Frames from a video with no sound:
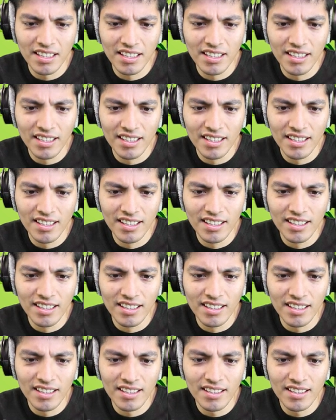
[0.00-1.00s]

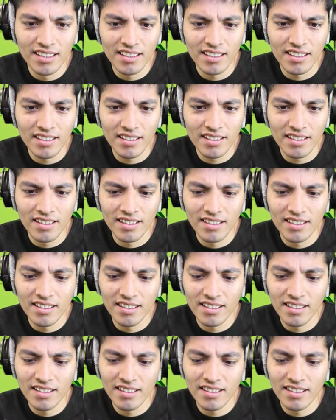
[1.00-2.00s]

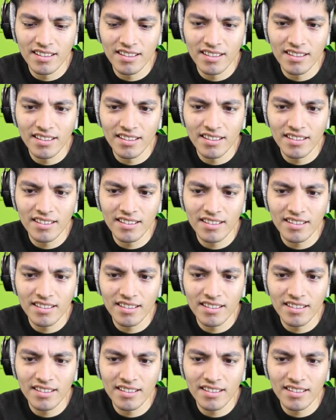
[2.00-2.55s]
(no one is talking)